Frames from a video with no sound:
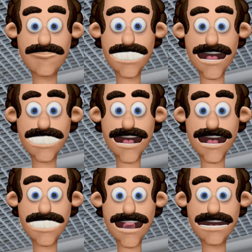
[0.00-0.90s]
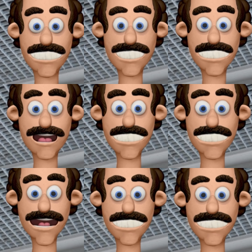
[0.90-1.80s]
This installation
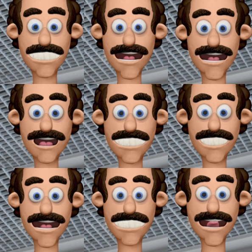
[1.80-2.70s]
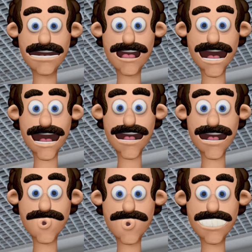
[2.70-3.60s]
process is quicker and less
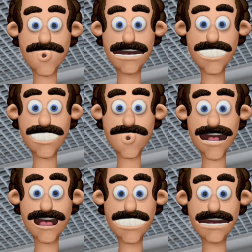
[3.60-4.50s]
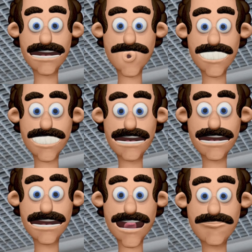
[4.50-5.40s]
labor-intensive compared to other ceiling
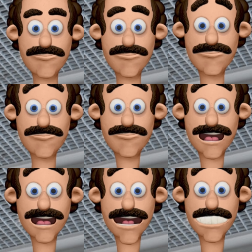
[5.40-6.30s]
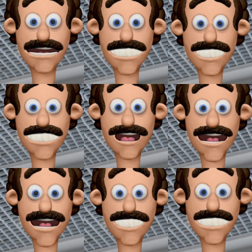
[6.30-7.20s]
materials, reducing
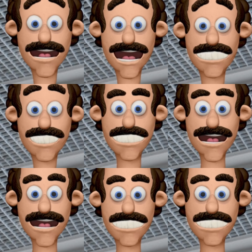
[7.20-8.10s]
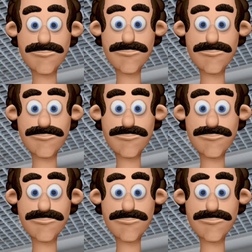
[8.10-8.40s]
construction time and costs.